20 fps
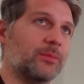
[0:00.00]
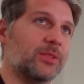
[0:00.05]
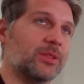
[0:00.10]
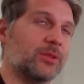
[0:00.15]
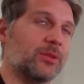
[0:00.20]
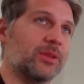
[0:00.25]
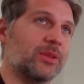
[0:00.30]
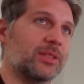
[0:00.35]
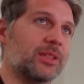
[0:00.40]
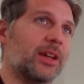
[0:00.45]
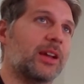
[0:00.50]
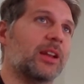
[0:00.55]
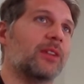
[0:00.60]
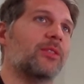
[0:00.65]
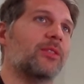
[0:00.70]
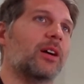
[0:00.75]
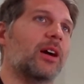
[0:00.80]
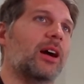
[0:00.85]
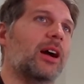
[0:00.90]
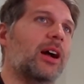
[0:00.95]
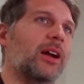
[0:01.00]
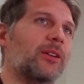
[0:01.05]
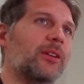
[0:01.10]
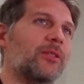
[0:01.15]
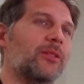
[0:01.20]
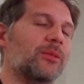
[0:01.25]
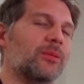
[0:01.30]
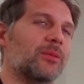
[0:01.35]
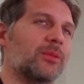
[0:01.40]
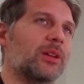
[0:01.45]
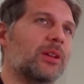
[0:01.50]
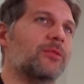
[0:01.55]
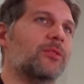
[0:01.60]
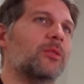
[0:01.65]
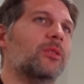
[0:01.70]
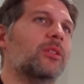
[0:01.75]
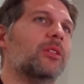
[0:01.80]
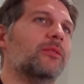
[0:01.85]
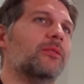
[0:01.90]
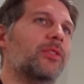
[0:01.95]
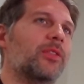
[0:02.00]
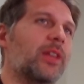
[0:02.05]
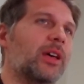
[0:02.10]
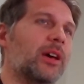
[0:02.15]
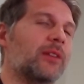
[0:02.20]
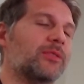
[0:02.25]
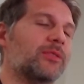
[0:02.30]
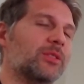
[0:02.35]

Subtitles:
So it's kind of a higher level of theft.